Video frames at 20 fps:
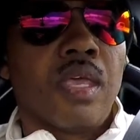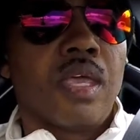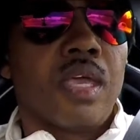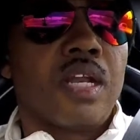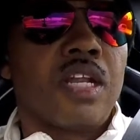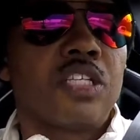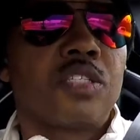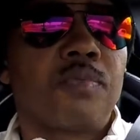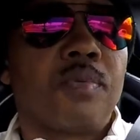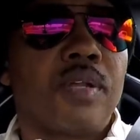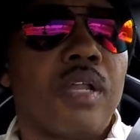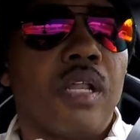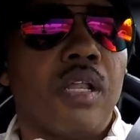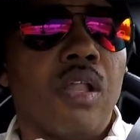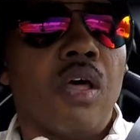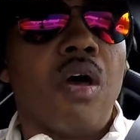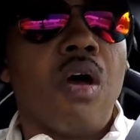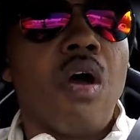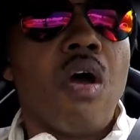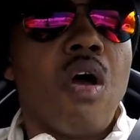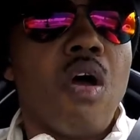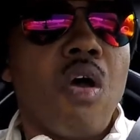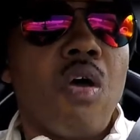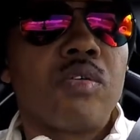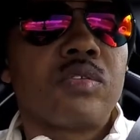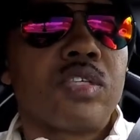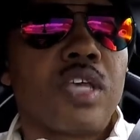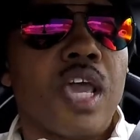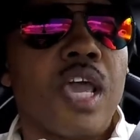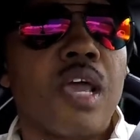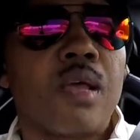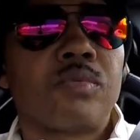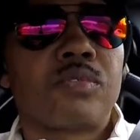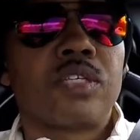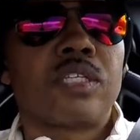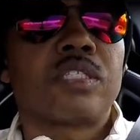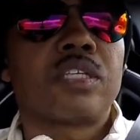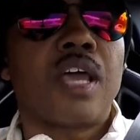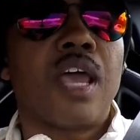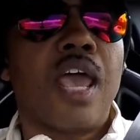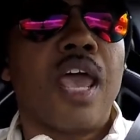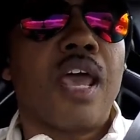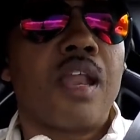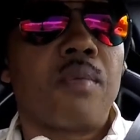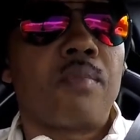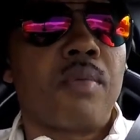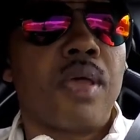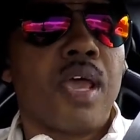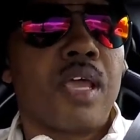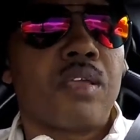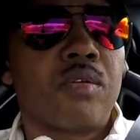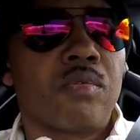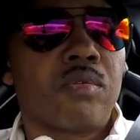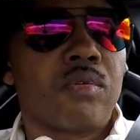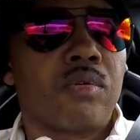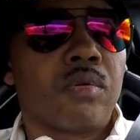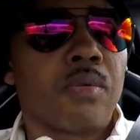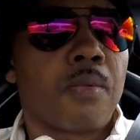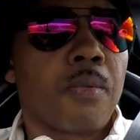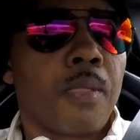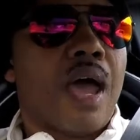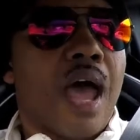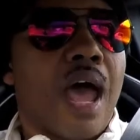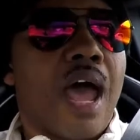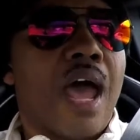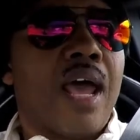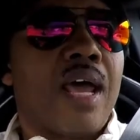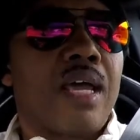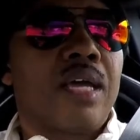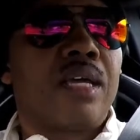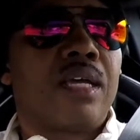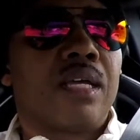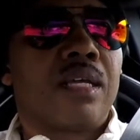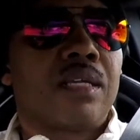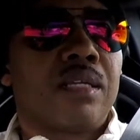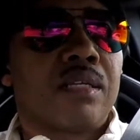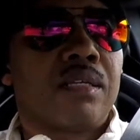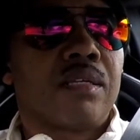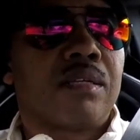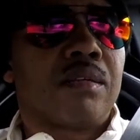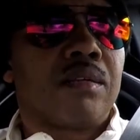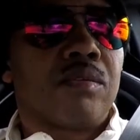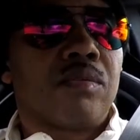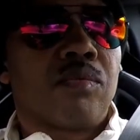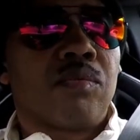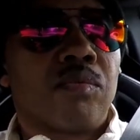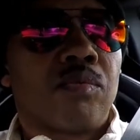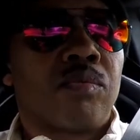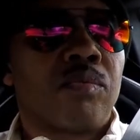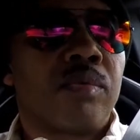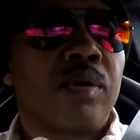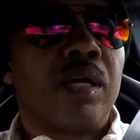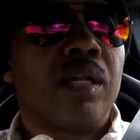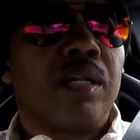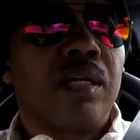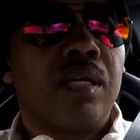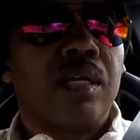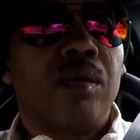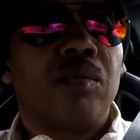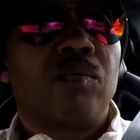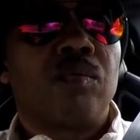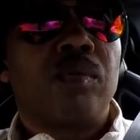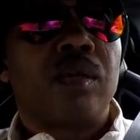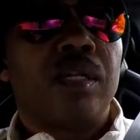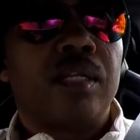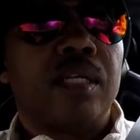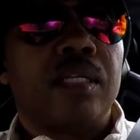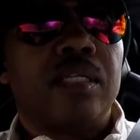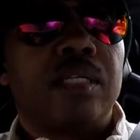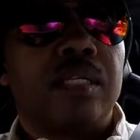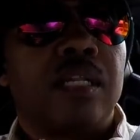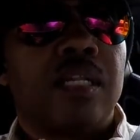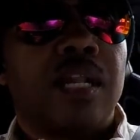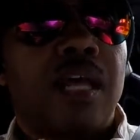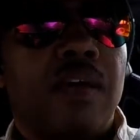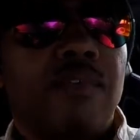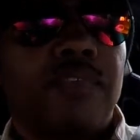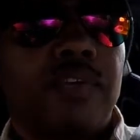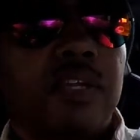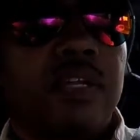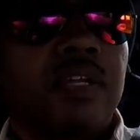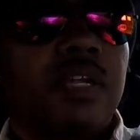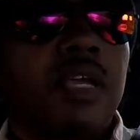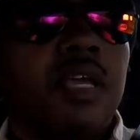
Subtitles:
And it's been a long time since I had a manual. I really, really love it.